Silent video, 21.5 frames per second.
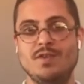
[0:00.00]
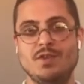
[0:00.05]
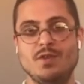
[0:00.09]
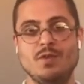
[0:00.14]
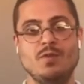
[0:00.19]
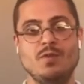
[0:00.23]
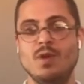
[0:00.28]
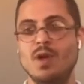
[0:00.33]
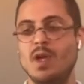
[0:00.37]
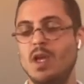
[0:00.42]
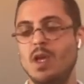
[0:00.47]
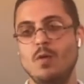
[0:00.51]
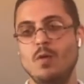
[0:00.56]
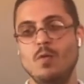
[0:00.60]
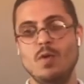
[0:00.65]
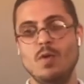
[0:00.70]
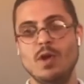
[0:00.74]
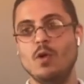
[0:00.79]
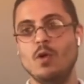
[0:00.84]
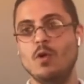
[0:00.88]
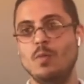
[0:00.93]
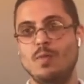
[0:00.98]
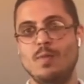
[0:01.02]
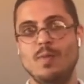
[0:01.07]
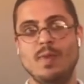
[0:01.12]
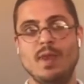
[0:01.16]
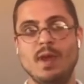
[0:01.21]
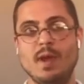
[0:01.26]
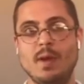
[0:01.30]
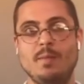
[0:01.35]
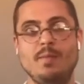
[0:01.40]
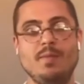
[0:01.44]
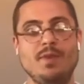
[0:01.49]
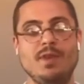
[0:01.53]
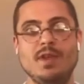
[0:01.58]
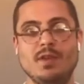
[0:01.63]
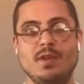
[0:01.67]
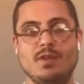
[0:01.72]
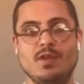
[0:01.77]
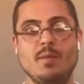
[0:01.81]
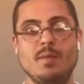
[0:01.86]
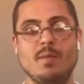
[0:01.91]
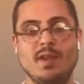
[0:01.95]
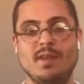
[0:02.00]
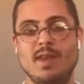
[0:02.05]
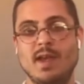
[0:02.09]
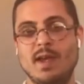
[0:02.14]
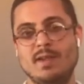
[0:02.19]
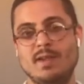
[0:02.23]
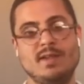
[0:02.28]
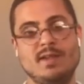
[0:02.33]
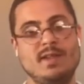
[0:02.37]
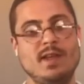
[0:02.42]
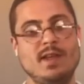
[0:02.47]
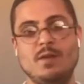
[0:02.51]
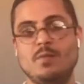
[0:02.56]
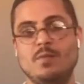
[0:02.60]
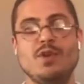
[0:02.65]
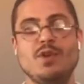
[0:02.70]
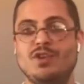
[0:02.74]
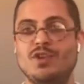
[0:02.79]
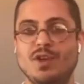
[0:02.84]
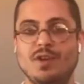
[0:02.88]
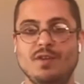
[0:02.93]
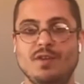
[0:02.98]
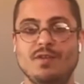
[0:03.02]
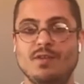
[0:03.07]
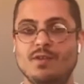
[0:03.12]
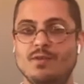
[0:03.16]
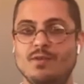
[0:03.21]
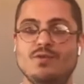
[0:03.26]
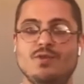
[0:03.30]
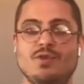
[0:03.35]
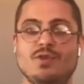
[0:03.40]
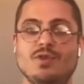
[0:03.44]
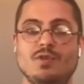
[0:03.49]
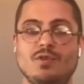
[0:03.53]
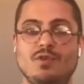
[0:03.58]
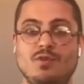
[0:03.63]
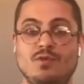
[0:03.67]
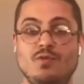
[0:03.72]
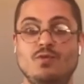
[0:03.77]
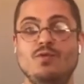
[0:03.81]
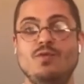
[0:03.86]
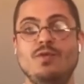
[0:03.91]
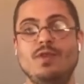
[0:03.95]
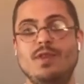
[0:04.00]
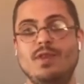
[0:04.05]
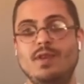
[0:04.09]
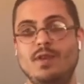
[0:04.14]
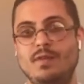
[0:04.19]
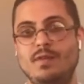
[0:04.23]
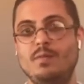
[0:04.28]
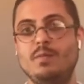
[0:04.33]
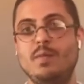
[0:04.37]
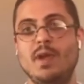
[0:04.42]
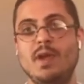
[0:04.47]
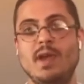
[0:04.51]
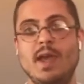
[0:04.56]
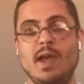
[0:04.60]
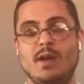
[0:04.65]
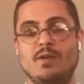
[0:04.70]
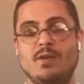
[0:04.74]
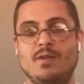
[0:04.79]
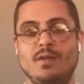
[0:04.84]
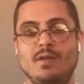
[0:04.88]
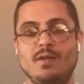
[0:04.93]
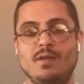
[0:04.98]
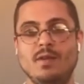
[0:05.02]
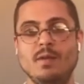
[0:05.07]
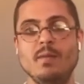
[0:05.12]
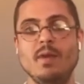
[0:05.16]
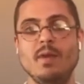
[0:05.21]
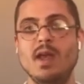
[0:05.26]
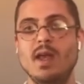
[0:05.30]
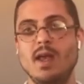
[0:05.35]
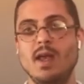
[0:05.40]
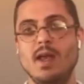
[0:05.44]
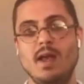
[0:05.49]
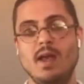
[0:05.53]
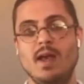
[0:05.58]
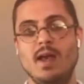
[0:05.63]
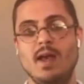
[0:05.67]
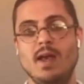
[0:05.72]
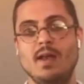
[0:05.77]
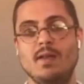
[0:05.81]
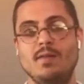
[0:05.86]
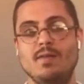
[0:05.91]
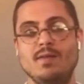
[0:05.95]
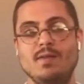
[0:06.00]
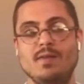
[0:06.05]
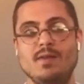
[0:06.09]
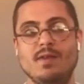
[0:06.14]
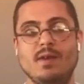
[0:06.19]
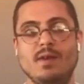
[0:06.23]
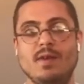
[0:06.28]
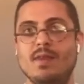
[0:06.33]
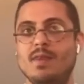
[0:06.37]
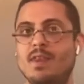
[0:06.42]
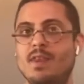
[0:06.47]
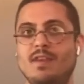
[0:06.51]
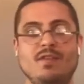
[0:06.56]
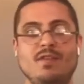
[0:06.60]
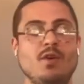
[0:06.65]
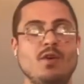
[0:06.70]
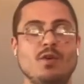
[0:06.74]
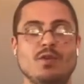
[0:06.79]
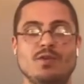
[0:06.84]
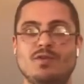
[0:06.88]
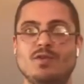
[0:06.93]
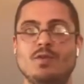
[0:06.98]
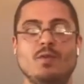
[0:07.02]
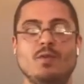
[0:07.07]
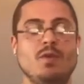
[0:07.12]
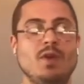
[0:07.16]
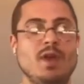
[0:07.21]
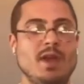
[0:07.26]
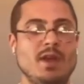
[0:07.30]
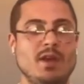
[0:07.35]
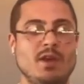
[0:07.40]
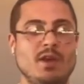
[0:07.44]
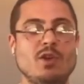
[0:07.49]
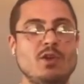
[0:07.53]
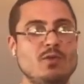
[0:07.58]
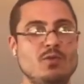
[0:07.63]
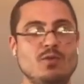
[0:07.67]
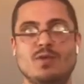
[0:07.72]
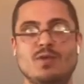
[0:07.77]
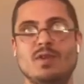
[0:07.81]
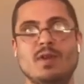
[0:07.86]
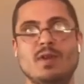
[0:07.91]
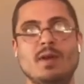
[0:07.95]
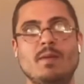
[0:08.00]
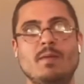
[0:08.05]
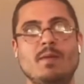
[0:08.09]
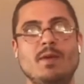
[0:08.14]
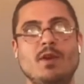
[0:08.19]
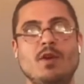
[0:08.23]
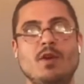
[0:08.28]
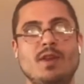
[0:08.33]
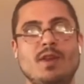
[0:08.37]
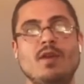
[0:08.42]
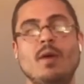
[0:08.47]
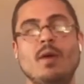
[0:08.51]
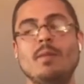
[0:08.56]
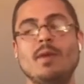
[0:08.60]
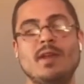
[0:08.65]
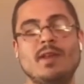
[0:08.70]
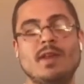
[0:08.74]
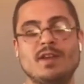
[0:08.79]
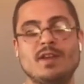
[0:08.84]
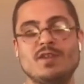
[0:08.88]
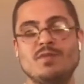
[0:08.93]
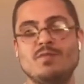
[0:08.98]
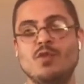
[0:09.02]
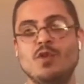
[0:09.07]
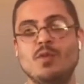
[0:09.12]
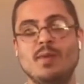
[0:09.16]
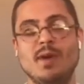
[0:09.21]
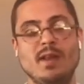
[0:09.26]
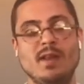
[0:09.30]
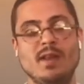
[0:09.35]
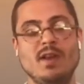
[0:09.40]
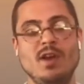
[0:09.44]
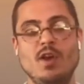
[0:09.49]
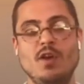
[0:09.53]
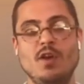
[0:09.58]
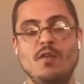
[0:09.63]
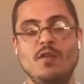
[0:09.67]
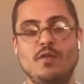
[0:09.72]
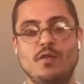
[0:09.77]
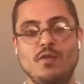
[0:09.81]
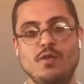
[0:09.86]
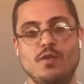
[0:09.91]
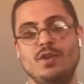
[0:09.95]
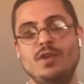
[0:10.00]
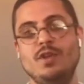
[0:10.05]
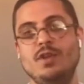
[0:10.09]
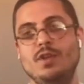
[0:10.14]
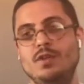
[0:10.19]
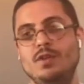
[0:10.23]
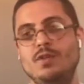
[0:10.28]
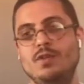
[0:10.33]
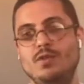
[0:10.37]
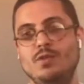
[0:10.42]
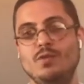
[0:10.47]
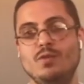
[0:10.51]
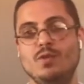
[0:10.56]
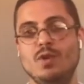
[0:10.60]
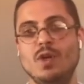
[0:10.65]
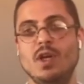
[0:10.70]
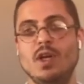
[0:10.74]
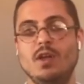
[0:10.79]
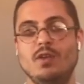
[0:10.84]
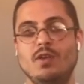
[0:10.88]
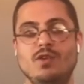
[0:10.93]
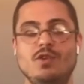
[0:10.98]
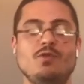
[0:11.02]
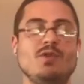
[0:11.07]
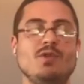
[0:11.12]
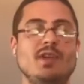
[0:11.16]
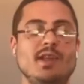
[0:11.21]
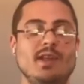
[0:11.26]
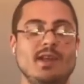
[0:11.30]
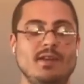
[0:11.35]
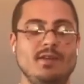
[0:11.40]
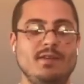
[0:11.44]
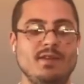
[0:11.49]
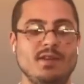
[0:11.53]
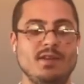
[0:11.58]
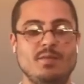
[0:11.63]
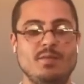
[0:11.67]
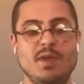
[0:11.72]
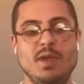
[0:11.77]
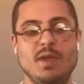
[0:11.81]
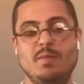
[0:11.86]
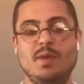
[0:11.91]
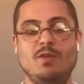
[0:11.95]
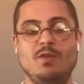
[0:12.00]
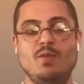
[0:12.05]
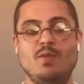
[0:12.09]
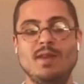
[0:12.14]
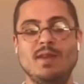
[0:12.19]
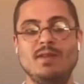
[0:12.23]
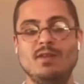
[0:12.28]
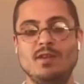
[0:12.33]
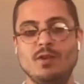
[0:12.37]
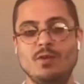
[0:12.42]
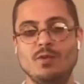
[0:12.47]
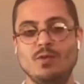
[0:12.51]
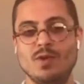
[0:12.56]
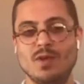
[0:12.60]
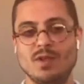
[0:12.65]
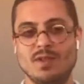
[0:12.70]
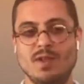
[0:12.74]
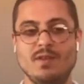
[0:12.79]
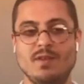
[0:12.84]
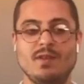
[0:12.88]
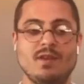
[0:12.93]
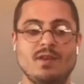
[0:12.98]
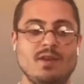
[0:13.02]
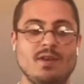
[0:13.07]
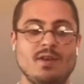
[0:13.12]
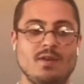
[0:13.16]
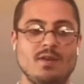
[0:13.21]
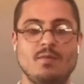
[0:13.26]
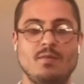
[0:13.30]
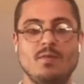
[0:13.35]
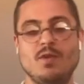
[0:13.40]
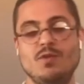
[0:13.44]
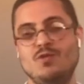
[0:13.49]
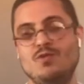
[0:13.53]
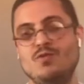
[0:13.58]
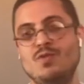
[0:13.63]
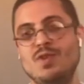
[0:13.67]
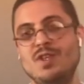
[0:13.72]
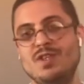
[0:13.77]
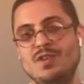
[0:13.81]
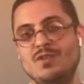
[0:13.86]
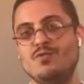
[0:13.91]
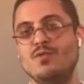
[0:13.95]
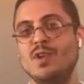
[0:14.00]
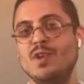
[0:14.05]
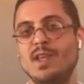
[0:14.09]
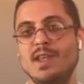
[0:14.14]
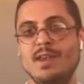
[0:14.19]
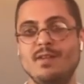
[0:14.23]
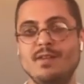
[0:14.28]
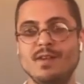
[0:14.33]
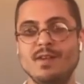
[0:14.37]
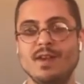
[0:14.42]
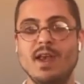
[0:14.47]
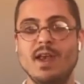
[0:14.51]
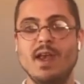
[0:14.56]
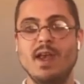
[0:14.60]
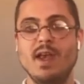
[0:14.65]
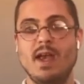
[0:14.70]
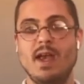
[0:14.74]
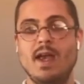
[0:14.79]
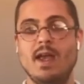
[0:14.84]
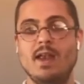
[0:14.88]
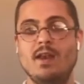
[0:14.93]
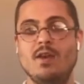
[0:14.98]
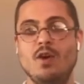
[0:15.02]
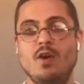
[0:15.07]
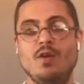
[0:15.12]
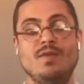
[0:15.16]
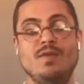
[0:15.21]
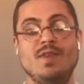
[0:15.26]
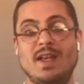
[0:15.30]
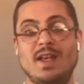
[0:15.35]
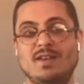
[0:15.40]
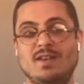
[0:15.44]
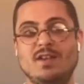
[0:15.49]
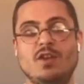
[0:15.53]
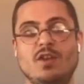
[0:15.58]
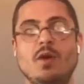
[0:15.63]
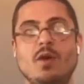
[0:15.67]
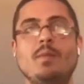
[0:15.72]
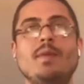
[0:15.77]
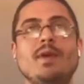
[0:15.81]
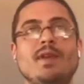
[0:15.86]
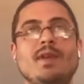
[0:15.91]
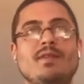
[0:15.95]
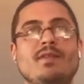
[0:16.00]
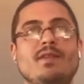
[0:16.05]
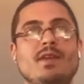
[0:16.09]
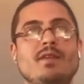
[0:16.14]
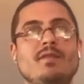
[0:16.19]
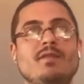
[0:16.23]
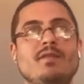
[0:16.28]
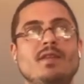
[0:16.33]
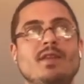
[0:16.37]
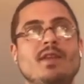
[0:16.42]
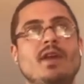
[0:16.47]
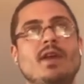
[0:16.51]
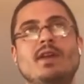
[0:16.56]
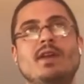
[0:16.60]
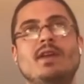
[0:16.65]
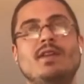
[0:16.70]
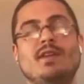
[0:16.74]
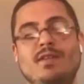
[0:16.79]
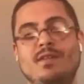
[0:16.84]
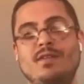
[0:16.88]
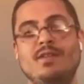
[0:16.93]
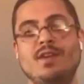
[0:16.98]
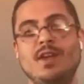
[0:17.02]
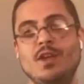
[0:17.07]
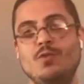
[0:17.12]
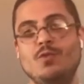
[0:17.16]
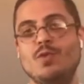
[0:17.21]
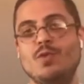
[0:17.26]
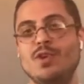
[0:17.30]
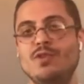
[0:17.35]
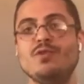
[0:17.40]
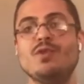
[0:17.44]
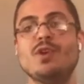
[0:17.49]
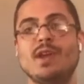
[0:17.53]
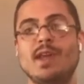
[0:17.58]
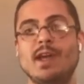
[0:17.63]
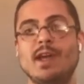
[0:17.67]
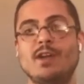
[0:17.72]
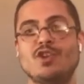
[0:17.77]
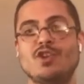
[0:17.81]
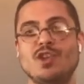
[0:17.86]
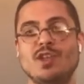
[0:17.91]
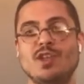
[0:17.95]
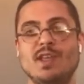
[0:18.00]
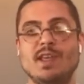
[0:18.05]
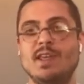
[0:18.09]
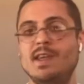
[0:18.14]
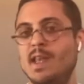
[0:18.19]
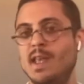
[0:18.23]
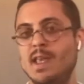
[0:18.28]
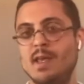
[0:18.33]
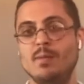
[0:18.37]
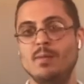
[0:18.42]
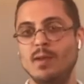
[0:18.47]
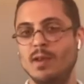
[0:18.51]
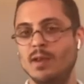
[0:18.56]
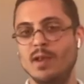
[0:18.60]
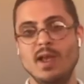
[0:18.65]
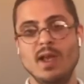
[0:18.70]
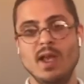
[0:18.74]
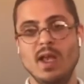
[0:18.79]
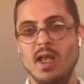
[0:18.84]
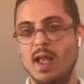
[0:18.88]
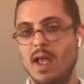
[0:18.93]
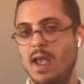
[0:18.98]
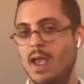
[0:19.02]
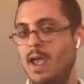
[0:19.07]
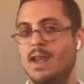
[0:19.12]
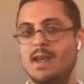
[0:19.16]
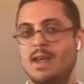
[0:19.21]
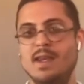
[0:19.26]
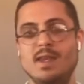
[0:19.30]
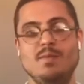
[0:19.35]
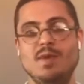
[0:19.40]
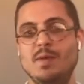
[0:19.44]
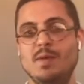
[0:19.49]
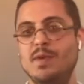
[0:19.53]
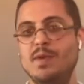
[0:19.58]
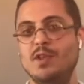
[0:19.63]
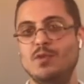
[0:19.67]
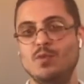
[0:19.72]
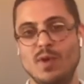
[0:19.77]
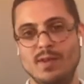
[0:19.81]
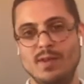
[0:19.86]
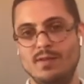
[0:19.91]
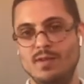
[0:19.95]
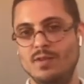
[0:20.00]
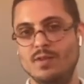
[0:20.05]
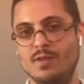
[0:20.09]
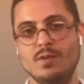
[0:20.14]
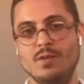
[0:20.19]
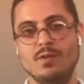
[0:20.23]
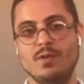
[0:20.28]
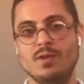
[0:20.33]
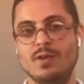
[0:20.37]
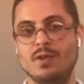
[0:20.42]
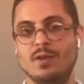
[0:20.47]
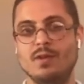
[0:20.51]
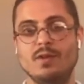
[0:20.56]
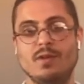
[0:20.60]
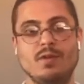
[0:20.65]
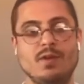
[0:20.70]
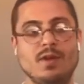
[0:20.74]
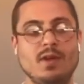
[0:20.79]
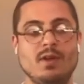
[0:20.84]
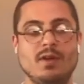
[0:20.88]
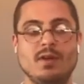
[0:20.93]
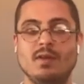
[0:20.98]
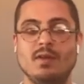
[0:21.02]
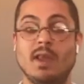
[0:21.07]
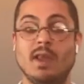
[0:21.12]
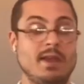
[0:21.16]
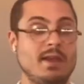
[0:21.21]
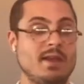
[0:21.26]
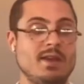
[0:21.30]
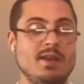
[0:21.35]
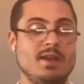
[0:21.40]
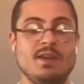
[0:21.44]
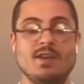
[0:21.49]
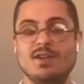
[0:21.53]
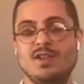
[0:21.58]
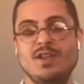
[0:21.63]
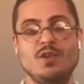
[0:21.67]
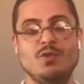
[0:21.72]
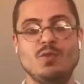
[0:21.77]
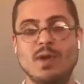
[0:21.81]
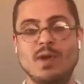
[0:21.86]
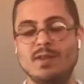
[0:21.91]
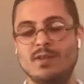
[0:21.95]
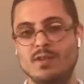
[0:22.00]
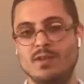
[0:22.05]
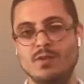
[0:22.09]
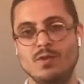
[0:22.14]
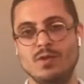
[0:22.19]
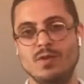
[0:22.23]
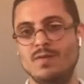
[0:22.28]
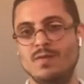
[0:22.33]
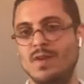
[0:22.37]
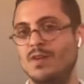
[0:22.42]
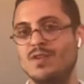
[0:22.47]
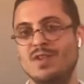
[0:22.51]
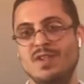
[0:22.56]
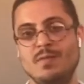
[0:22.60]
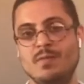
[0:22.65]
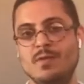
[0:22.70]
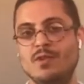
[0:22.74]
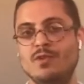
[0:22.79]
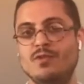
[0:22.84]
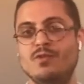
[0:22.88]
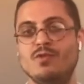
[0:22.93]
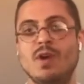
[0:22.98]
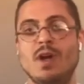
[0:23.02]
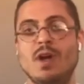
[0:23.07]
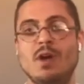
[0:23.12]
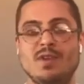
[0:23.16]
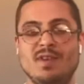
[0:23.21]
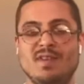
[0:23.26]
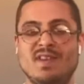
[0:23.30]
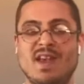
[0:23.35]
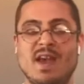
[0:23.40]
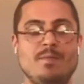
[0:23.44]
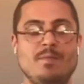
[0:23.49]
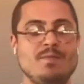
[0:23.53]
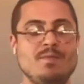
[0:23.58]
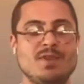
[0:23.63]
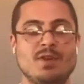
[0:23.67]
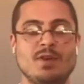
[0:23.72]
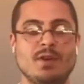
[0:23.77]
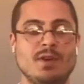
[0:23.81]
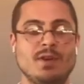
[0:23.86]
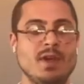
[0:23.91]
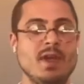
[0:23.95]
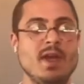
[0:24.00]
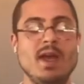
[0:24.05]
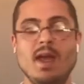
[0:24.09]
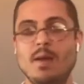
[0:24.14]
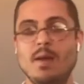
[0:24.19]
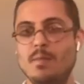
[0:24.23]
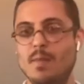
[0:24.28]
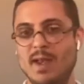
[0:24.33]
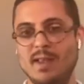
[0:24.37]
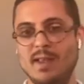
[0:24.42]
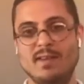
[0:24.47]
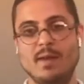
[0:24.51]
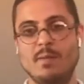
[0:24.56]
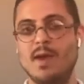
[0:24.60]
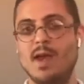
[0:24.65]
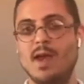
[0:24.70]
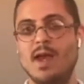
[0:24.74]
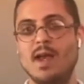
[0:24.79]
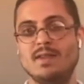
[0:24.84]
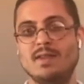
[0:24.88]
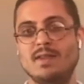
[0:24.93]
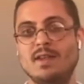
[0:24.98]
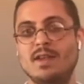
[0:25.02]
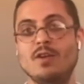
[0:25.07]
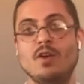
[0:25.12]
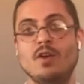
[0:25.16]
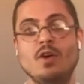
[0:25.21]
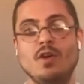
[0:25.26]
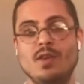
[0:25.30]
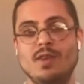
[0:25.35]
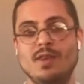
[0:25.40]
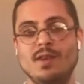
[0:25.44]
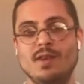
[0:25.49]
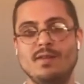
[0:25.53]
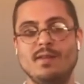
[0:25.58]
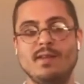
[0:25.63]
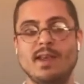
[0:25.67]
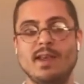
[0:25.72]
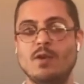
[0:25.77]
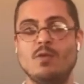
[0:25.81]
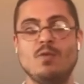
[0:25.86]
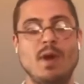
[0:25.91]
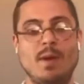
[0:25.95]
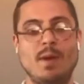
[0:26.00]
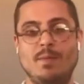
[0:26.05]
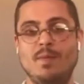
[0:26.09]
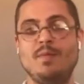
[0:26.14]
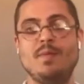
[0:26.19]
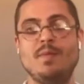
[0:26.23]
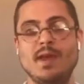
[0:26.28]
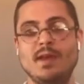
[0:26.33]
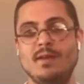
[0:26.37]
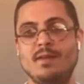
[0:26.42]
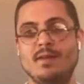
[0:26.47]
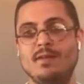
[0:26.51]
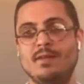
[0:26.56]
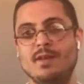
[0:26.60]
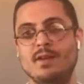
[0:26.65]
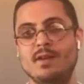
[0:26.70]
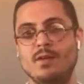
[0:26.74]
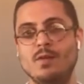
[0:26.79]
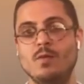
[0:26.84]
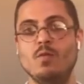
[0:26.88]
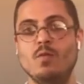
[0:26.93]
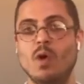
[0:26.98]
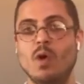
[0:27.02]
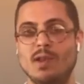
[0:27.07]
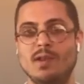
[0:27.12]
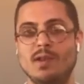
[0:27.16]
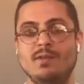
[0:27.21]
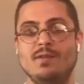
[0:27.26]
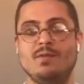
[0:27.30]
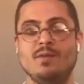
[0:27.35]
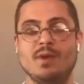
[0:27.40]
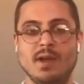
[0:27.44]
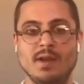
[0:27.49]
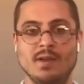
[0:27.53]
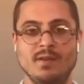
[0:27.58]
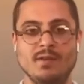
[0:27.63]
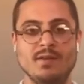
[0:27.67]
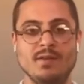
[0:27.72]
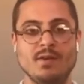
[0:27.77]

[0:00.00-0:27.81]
So we opened up the AtomicDEX like bridging solution to this big ecosystem. And this also includes, I mean, on AtomicDEX mobile, 42 newly listed BEP20 tokens in the most recent release. And on desktop, it's even like in a state where you can actually enable any BEP20 token, like an ERC20 token, very similar to how this happens on MetaMask and all these like web-based wallets, right?